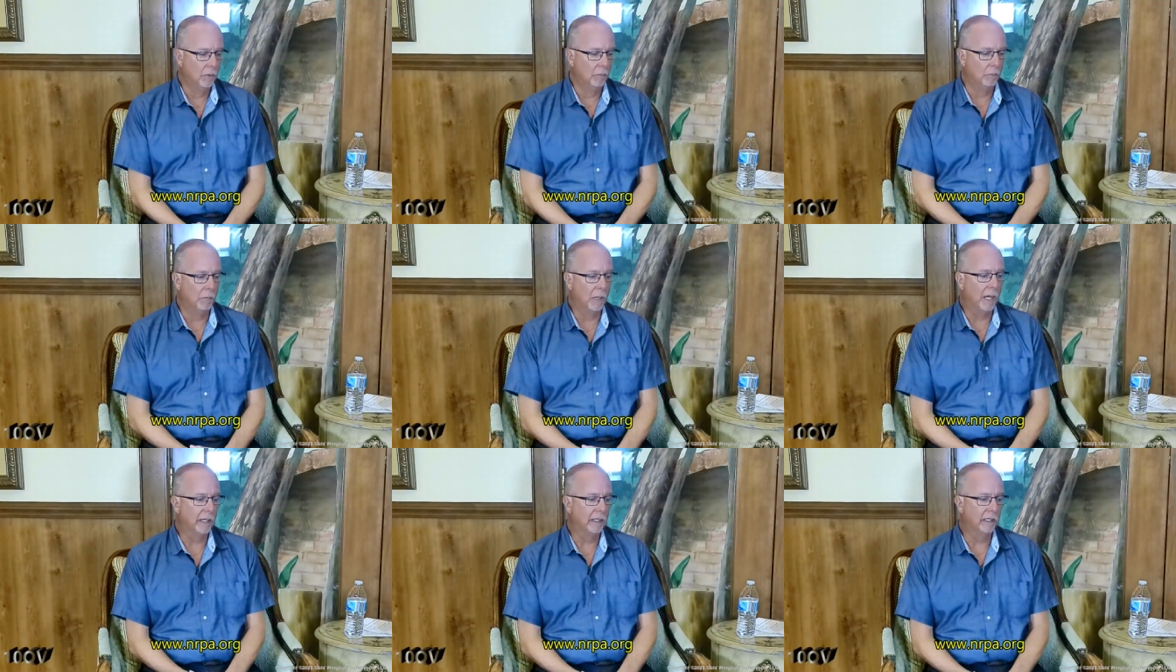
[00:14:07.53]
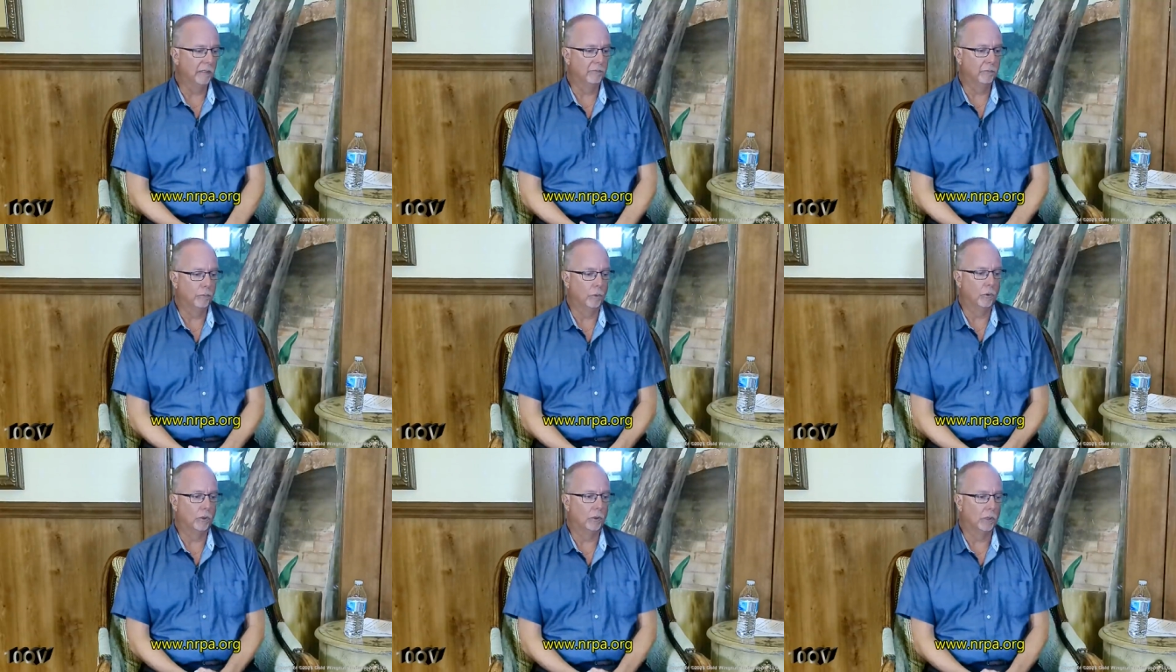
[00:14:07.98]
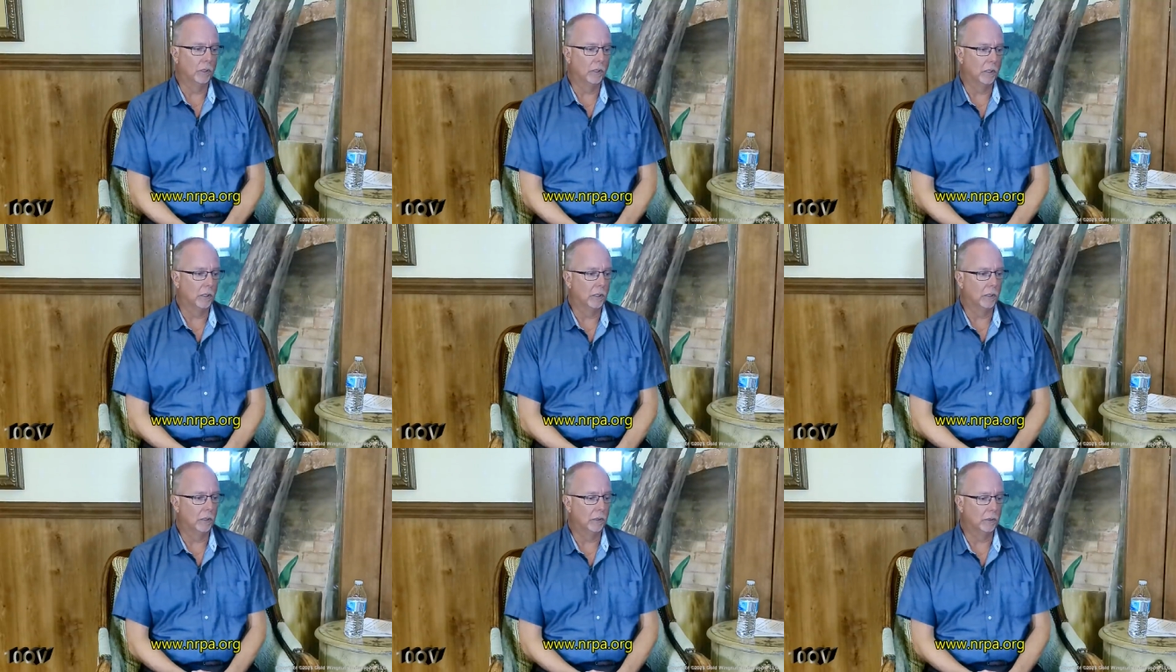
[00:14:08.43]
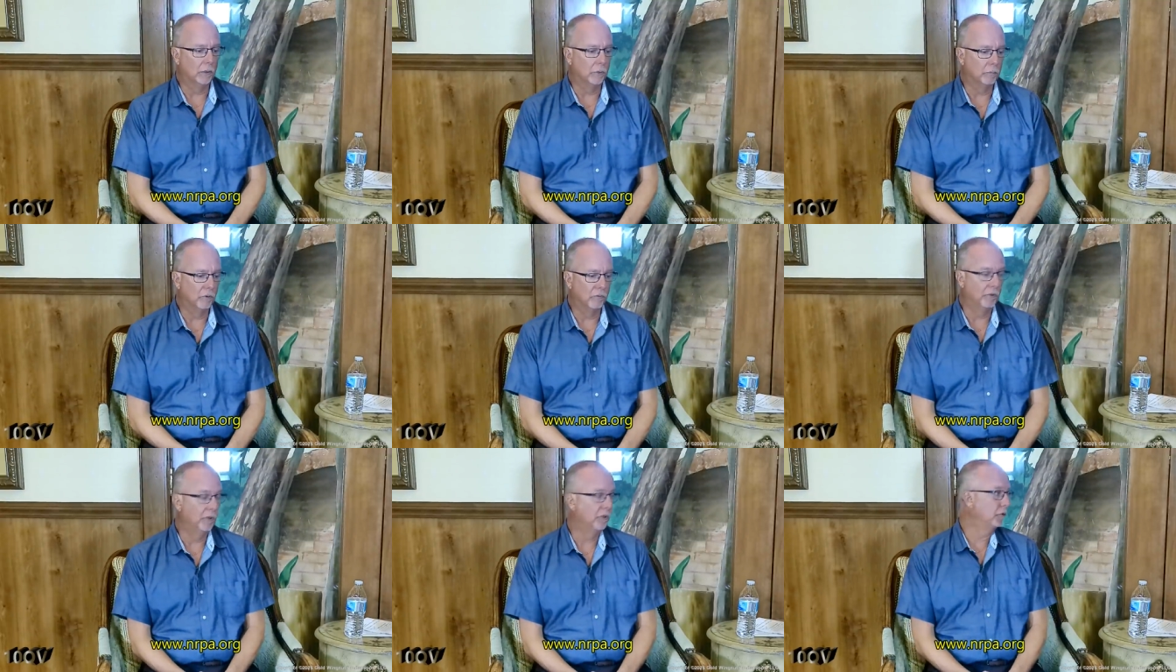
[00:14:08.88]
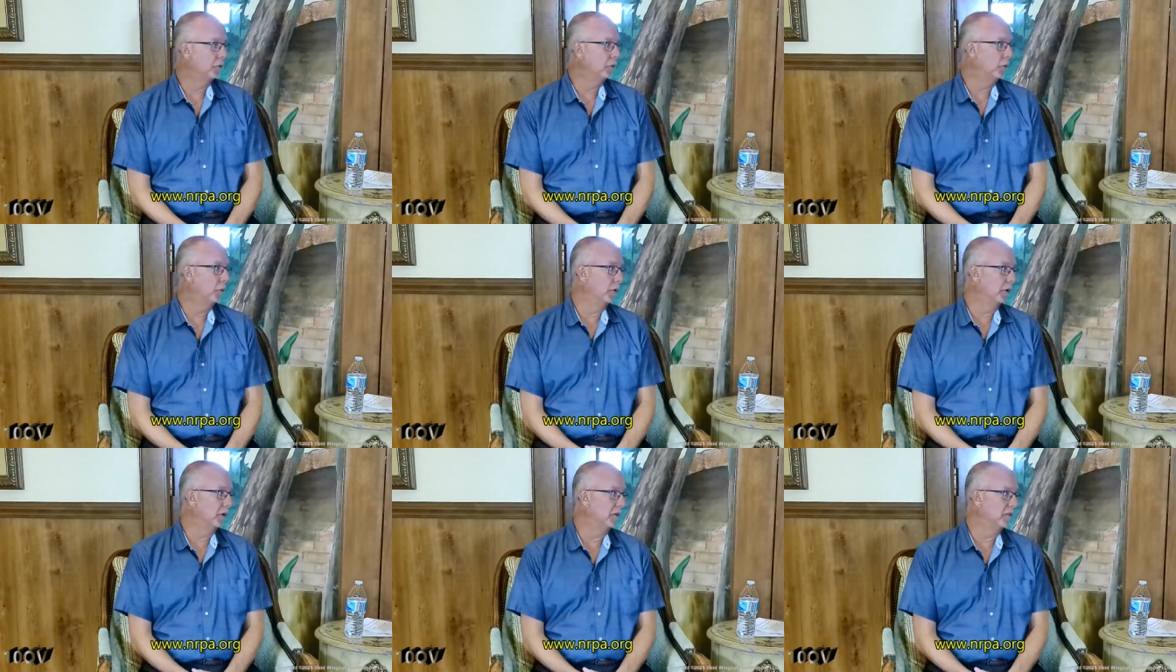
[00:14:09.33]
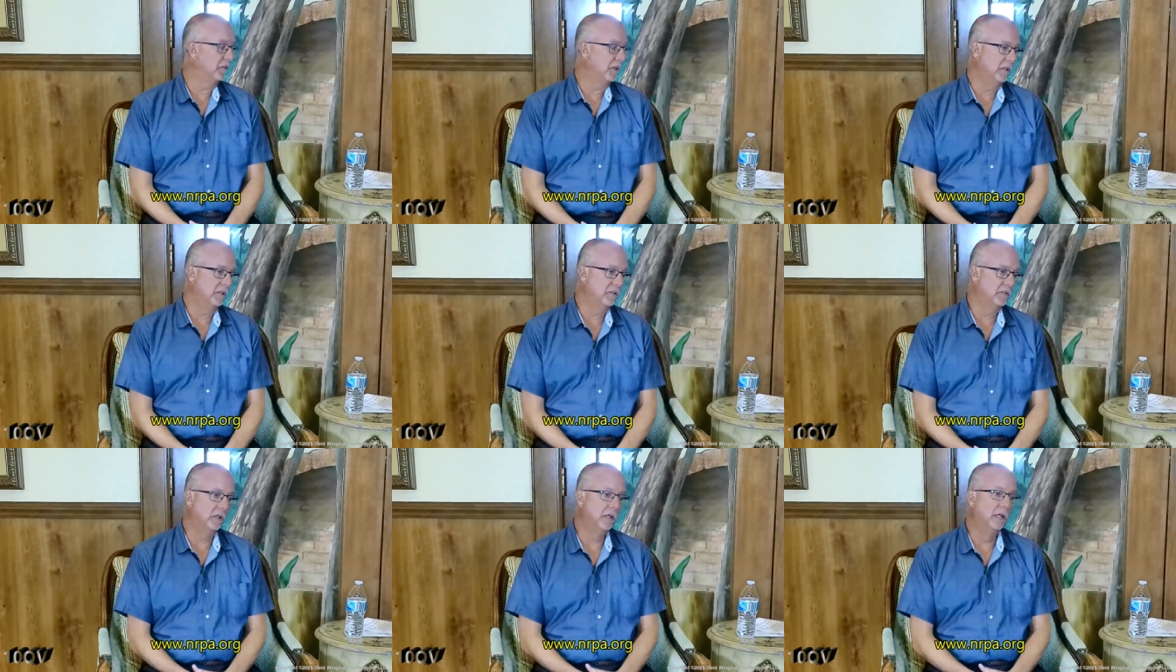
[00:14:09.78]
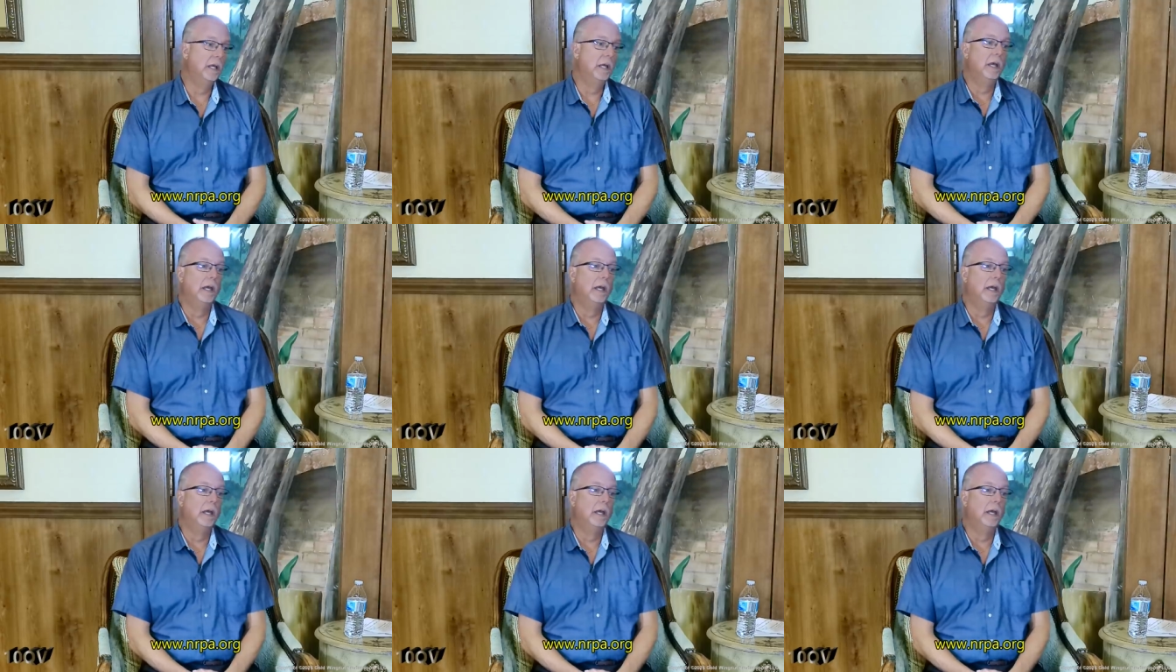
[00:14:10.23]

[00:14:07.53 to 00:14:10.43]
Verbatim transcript: body for our professional organization.